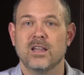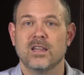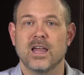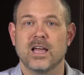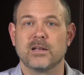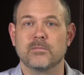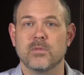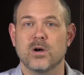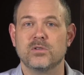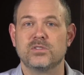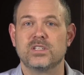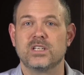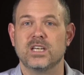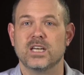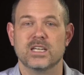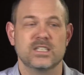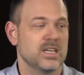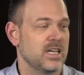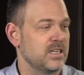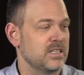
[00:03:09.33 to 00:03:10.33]
Like most
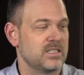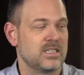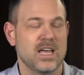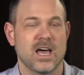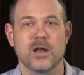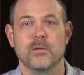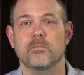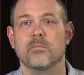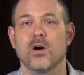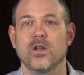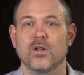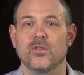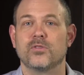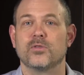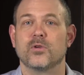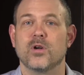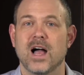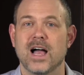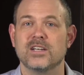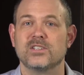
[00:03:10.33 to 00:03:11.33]
kids, I just kind of muddled
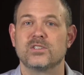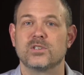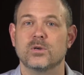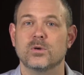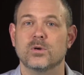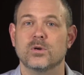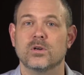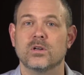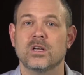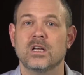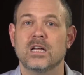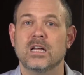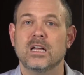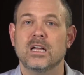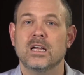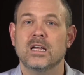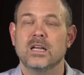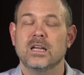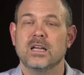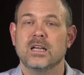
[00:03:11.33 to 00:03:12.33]
through high school.
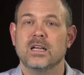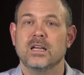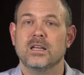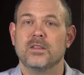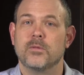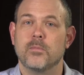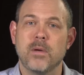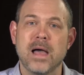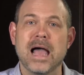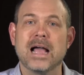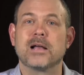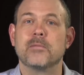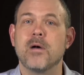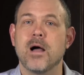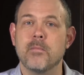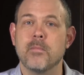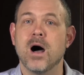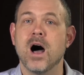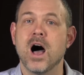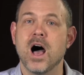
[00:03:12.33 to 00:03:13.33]
The back of
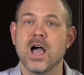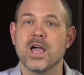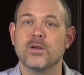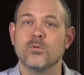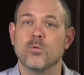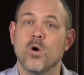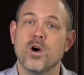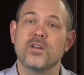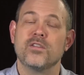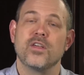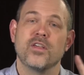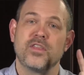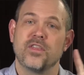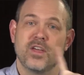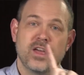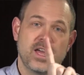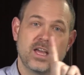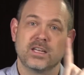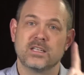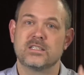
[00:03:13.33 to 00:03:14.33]
my mind, one of the
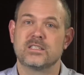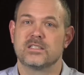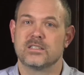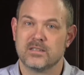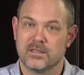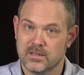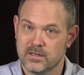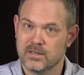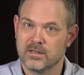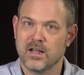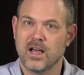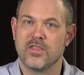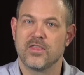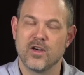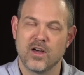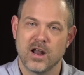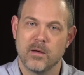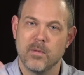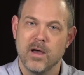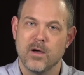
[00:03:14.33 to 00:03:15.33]
things I
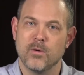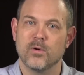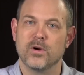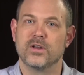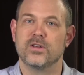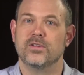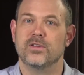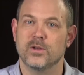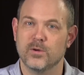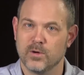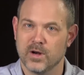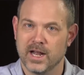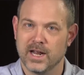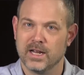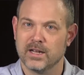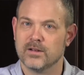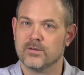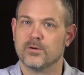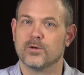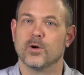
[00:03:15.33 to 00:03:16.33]
thought I might want to do when I
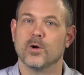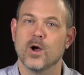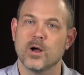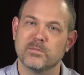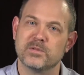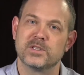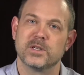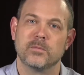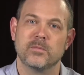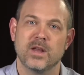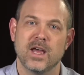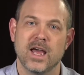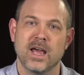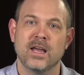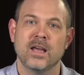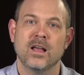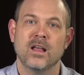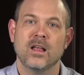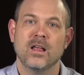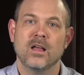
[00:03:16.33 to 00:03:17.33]
grew up
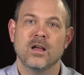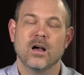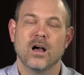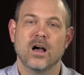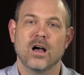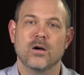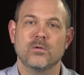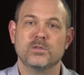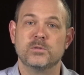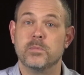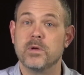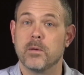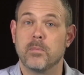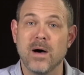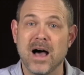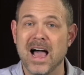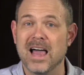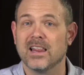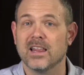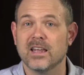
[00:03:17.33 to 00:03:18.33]
someday was be a
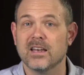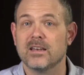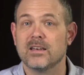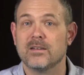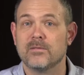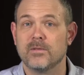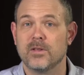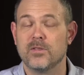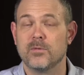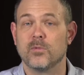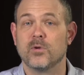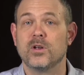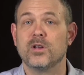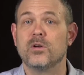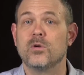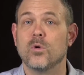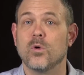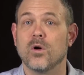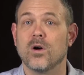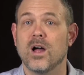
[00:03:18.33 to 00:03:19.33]
pilot in the Marine
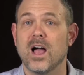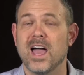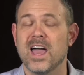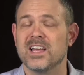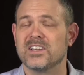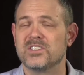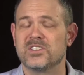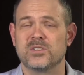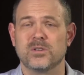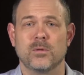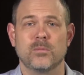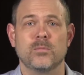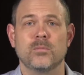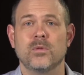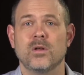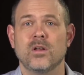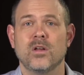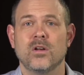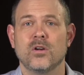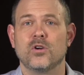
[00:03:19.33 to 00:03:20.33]
Corps. I had some
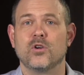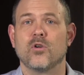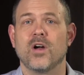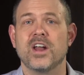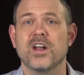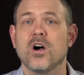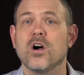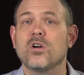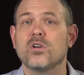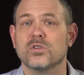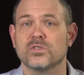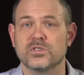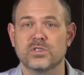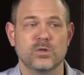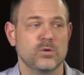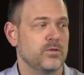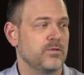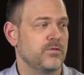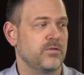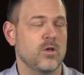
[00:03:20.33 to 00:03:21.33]
great uncles
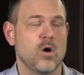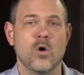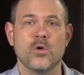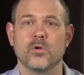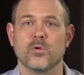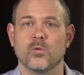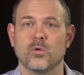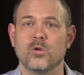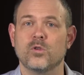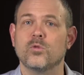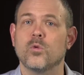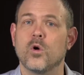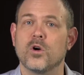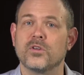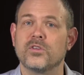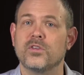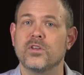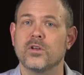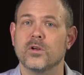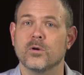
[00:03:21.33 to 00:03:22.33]
who had flown in World
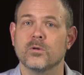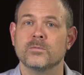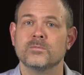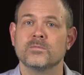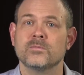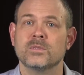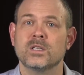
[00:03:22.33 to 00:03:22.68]
War II.